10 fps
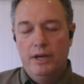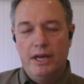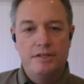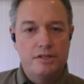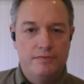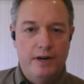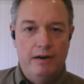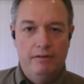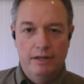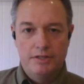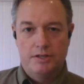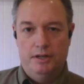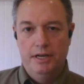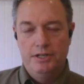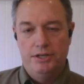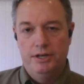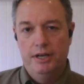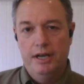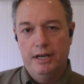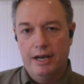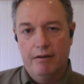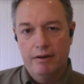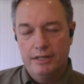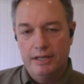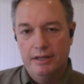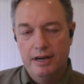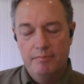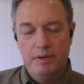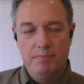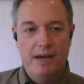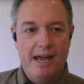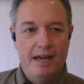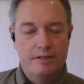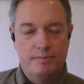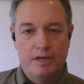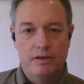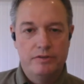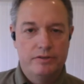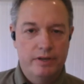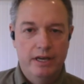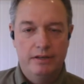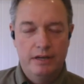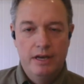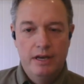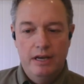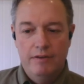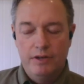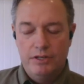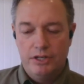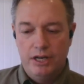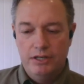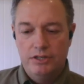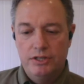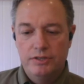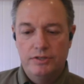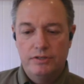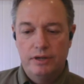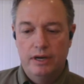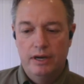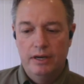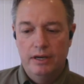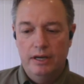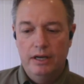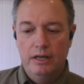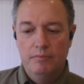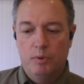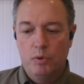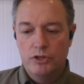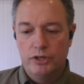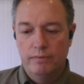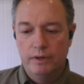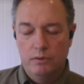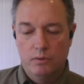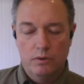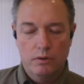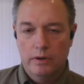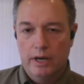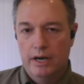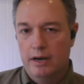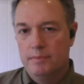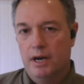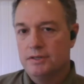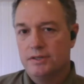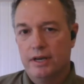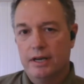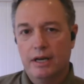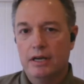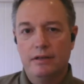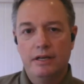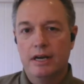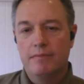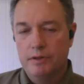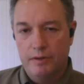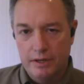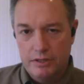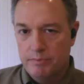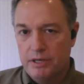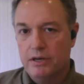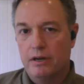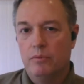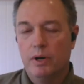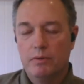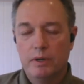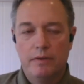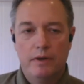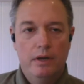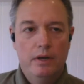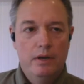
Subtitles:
we can't just file legislation and guarantee that it be passed, because if it changes any portion of the order, and I'm not saying I think everything should be done away with,